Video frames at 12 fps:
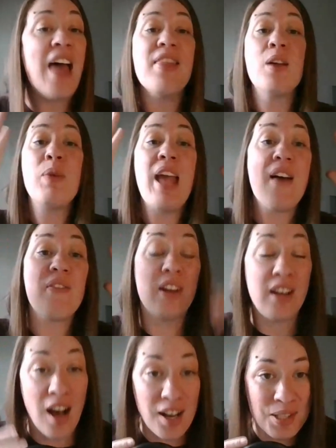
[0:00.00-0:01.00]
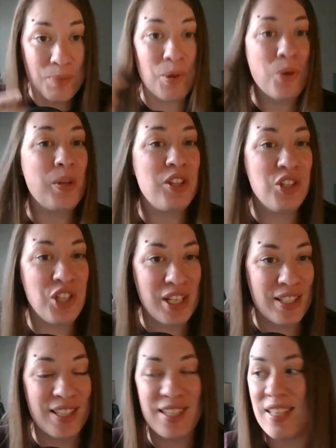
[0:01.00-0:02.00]
And then we have gospel with
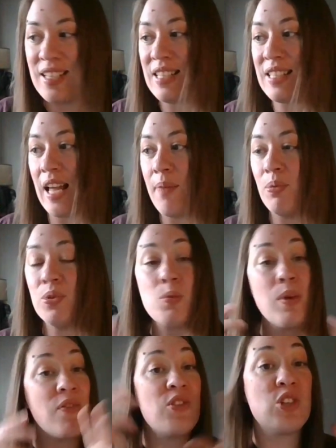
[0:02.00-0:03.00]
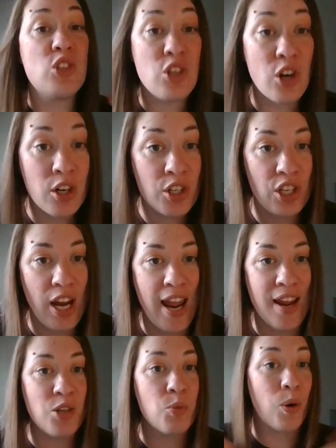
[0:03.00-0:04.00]
Jesus and the disciples. We have the church
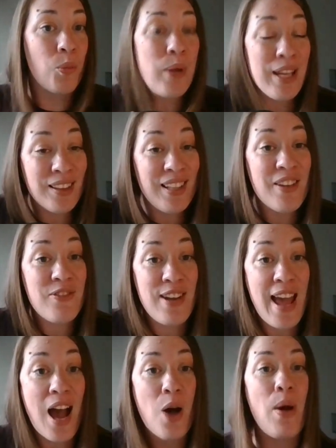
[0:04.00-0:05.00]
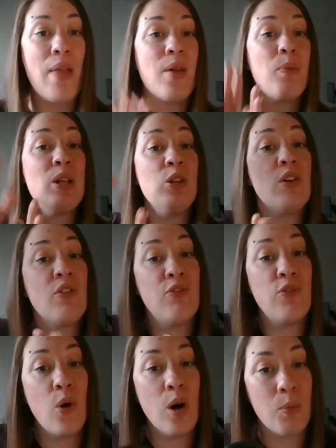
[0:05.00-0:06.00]
age where we live now, and then we look
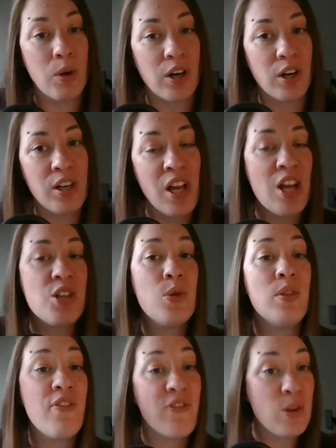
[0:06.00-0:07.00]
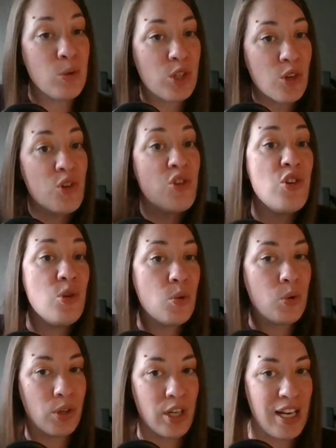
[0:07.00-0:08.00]
forward to the future
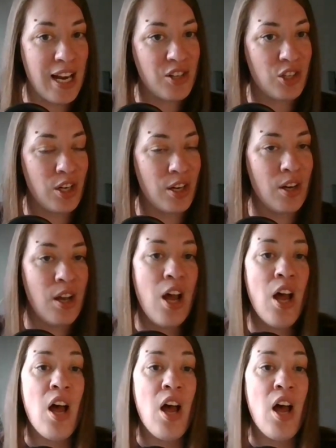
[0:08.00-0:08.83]
new creation.